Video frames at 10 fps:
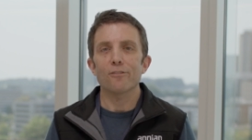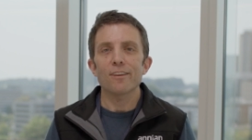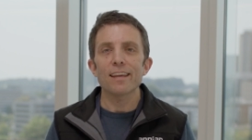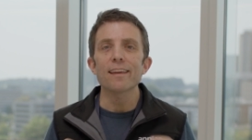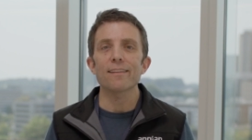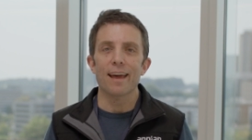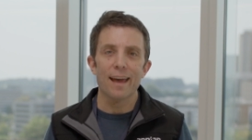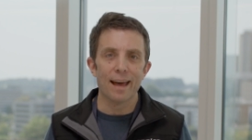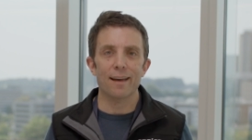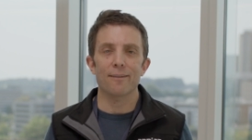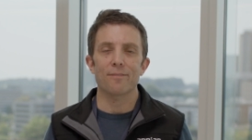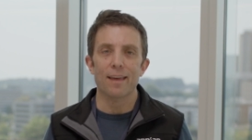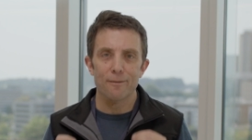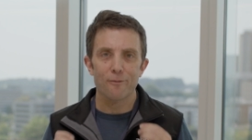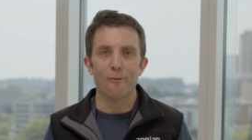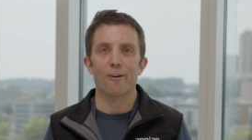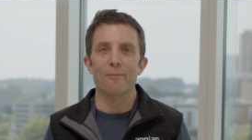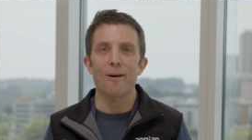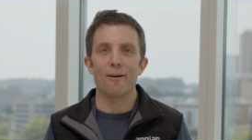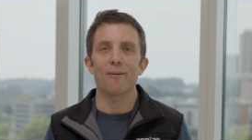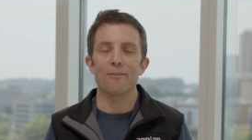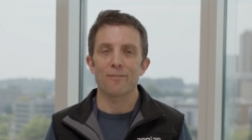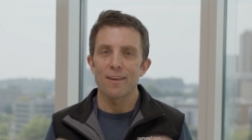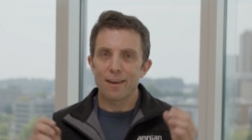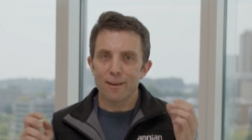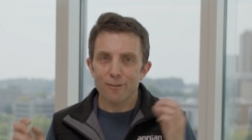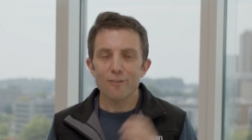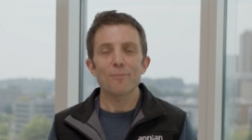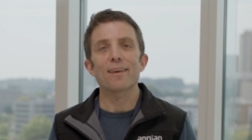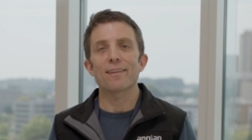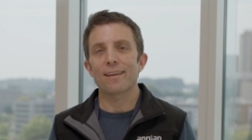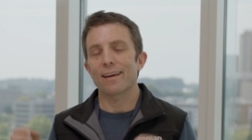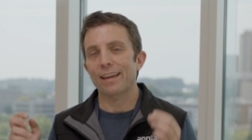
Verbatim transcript: You need to have that form of human